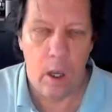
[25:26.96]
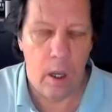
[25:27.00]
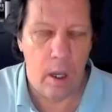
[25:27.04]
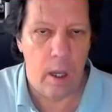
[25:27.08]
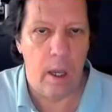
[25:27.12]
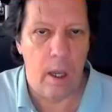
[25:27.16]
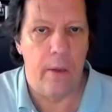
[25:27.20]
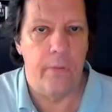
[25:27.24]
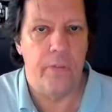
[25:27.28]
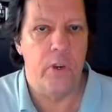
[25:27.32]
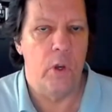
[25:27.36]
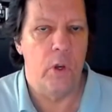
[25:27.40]

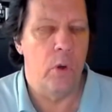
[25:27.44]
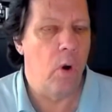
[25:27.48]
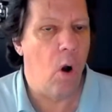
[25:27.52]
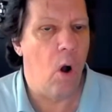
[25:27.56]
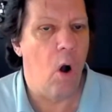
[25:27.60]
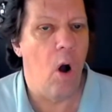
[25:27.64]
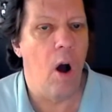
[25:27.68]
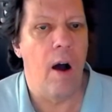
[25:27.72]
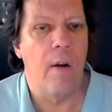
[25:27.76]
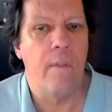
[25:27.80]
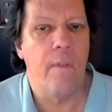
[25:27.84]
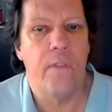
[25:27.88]
If you
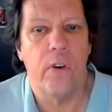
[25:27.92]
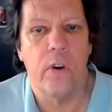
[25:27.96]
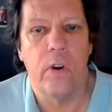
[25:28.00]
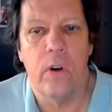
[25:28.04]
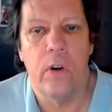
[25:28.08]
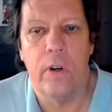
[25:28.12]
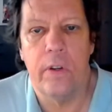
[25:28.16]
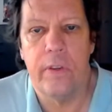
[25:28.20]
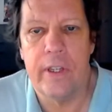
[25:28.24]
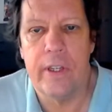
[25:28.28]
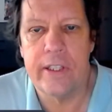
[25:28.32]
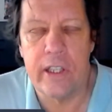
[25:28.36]

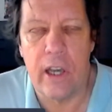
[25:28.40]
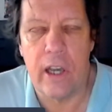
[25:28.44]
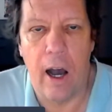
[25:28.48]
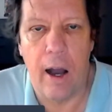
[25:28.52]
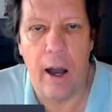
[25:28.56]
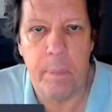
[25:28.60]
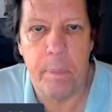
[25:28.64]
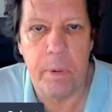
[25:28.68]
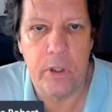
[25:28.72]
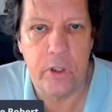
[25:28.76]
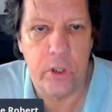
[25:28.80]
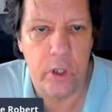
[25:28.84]
offer this
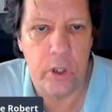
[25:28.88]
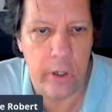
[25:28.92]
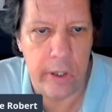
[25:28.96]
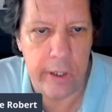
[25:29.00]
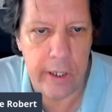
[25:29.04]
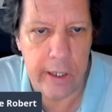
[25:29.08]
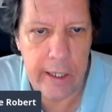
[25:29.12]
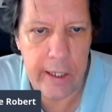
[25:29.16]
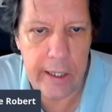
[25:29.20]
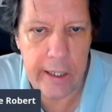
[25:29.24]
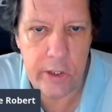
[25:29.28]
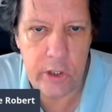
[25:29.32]
opportunity